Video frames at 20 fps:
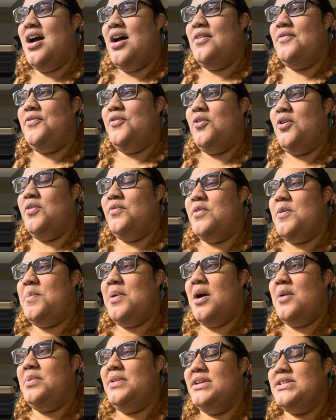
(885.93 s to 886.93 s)
for
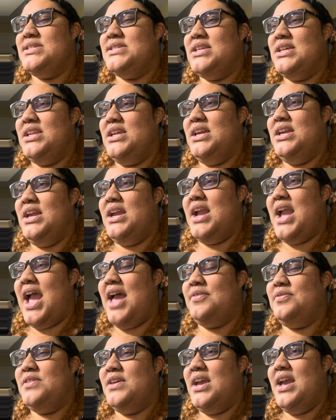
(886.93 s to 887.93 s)
Republic City
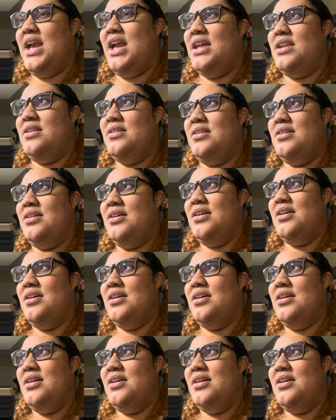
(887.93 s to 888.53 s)
at the end,